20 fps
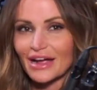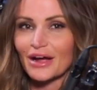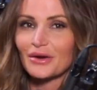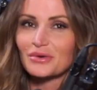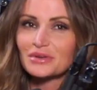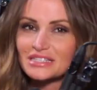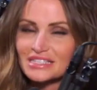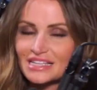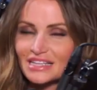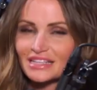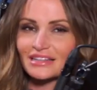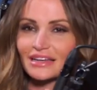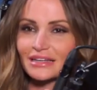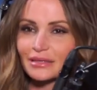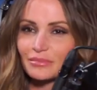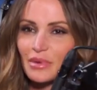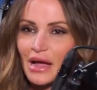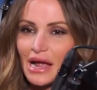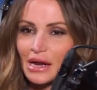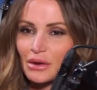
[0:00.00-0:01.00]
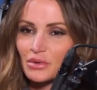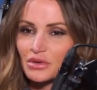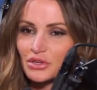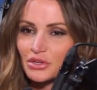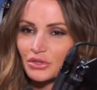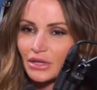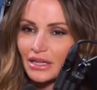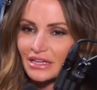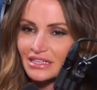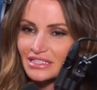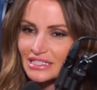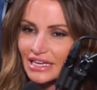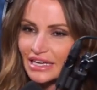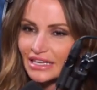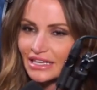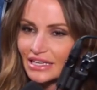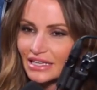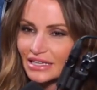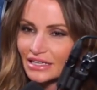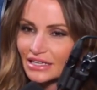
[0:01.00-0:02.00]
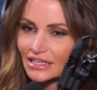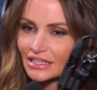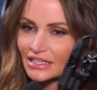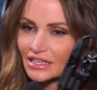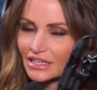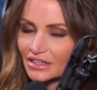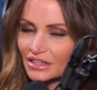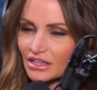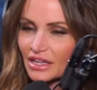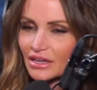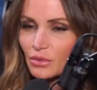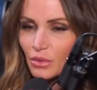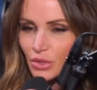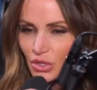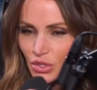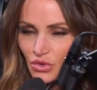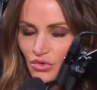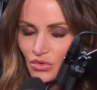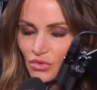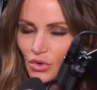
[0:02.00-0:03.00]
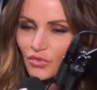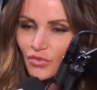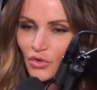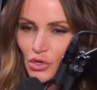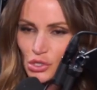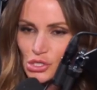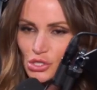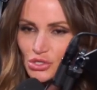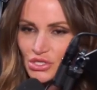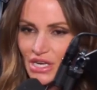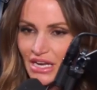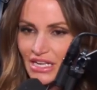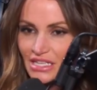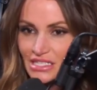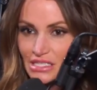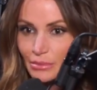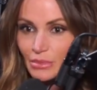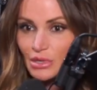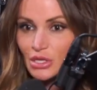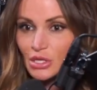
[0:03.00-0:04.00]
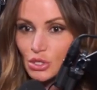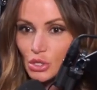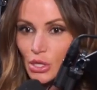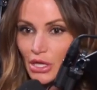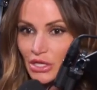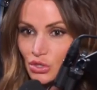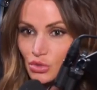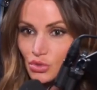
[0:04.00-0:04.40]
I always think like back when you're like dating and like when you first are dating somebody,